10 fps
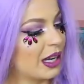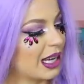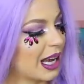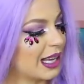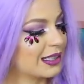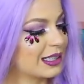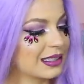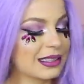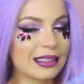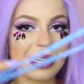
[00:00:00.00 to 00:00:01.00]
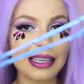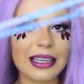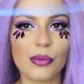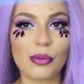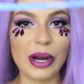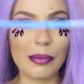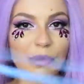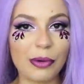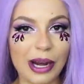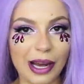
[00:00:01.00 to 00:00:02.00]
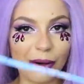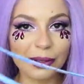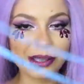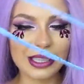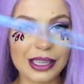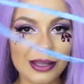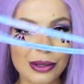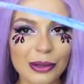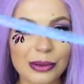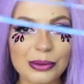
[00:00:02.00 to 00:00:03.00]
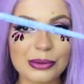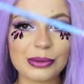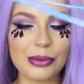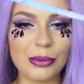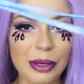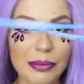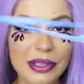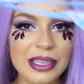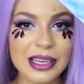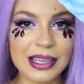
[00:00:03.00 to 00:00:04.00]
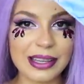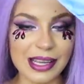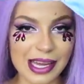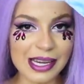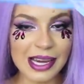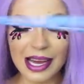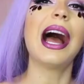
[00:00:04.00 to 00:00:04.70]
but it has this like wraparound little ribbon thing.